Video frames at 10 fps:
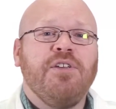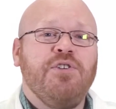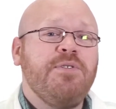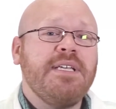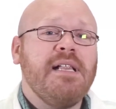
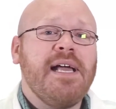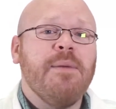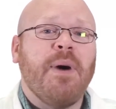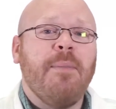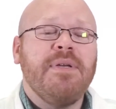U C L A
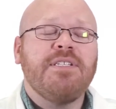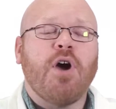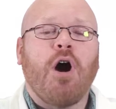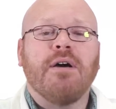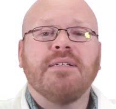abutments
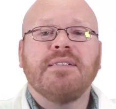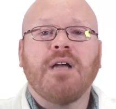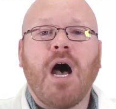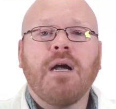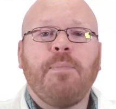are
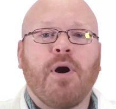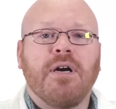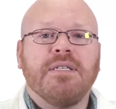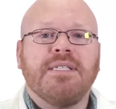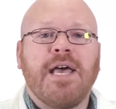stock
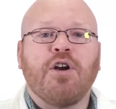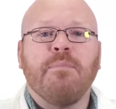parts and are